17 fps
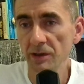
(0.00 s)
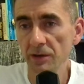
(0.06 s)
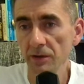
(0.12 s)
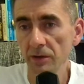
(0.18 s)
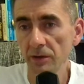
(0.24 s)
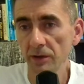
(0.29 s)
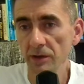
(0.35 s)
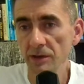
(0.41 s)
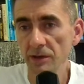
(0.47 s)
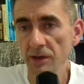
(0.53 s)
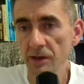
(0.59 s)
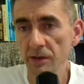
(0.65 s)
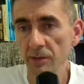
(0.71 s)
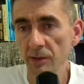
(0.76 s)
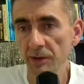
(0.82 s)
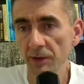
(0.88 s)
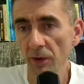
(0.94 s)
rook is a little
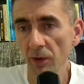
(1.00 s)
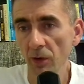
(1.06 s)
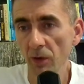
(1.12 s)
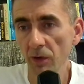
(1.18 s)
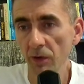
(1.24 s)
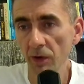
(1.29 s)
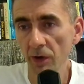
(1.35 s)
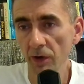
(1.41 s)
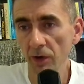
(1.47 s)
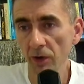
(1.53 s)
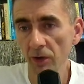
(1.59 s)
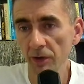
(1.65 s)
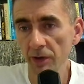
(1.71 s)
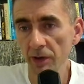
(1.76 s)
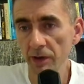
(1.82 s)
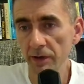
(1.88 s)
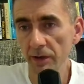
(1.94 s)
bit
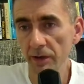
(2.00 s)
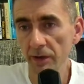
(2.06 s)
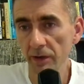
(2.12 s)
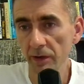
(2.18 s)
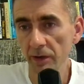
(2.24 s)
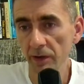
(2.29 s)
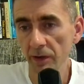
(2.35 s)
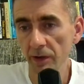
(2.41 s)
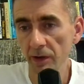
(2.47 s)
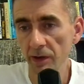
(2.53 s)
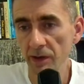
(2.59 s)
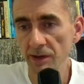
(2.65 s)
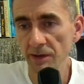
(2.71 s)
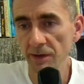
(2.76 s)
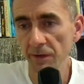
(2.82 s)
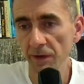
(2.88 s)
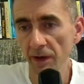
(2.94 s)
overloaded. He's
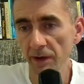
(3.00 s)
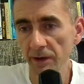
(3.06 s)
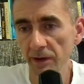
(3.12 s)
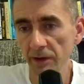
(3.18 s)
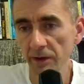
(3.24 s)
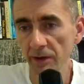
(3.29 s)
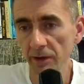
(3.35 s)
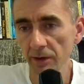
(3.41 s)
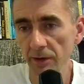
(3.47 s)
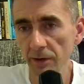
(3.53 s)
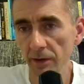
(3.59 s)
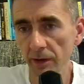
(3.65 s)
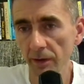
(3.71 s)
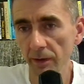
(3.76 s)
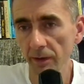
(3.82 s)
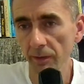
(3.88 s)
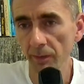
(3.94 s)
defending the rook,
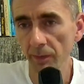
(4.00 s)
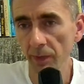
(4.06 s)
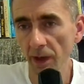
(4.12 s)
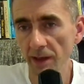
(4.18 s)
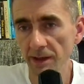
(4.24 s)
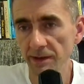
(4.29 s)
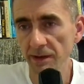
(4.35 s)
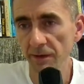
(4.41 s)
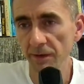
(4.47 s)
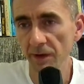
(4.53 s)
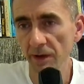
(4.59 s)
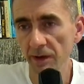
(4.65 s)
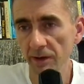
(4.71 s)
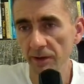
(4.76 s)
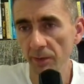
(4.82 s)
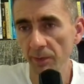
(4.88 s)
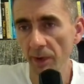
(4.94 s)
plus defending
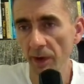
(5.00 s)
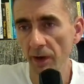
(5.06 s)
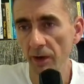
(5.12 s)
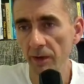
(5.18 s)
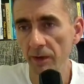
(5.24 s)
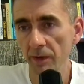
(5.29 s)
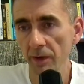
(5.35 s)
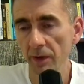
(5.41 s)
the pawn.